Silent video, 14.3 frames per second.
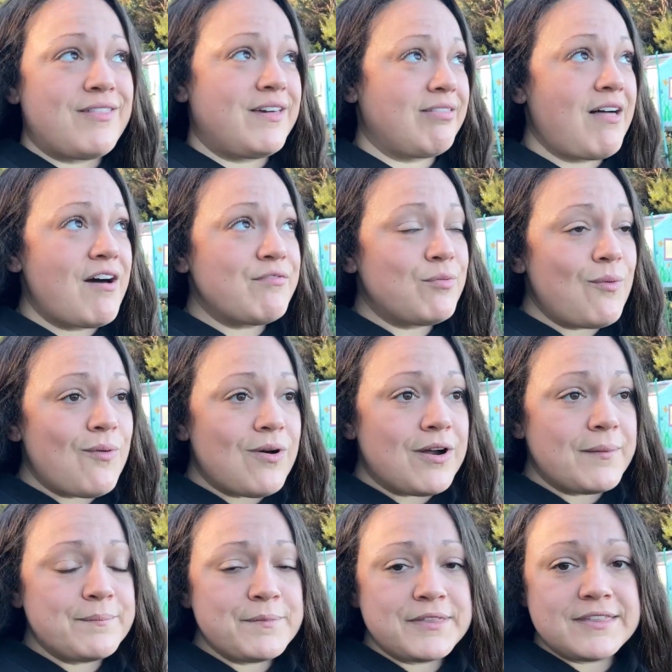They love
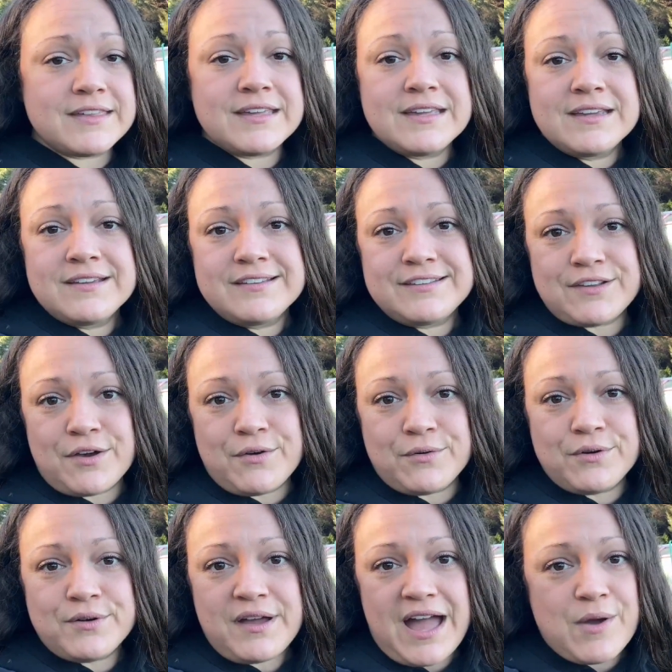warmth, so
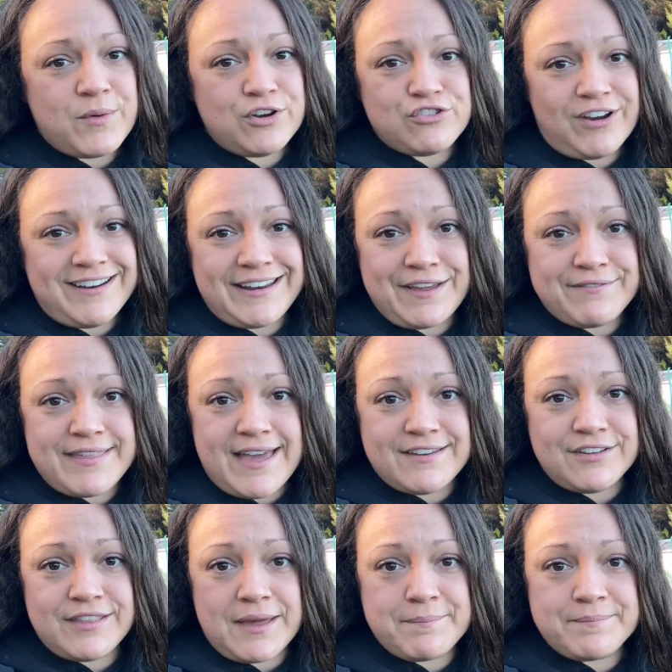I want to try and give that
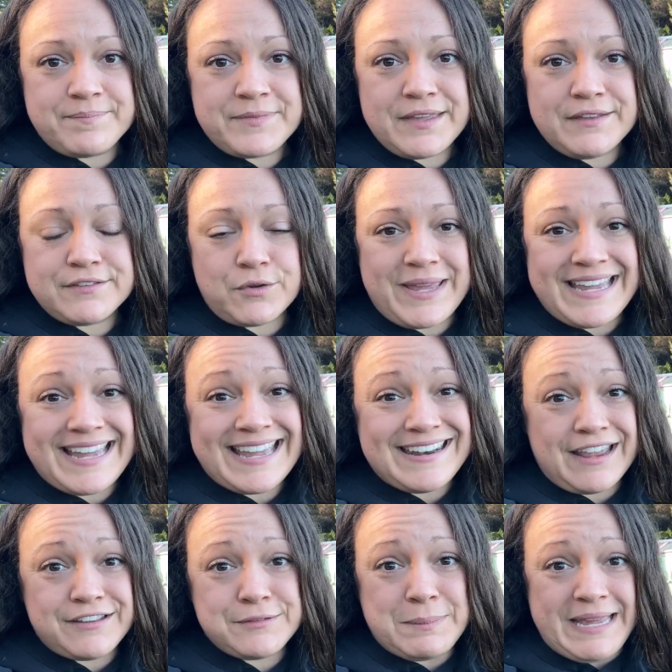to them so we can get
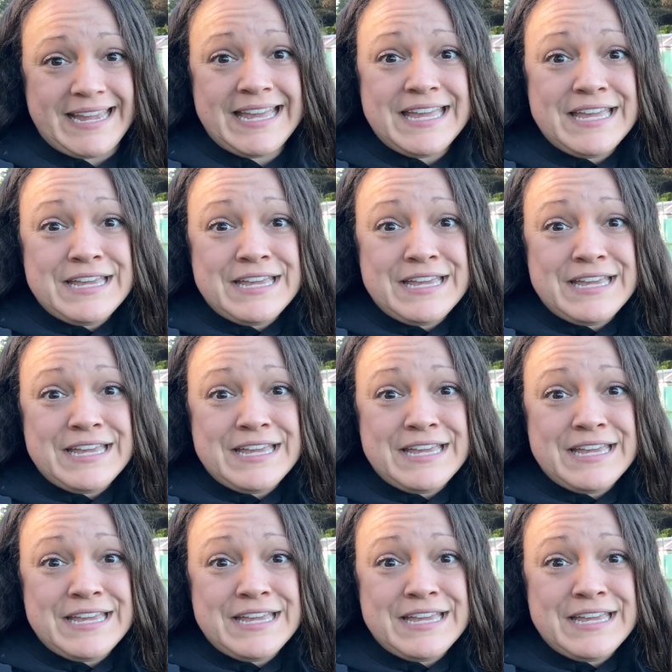nice big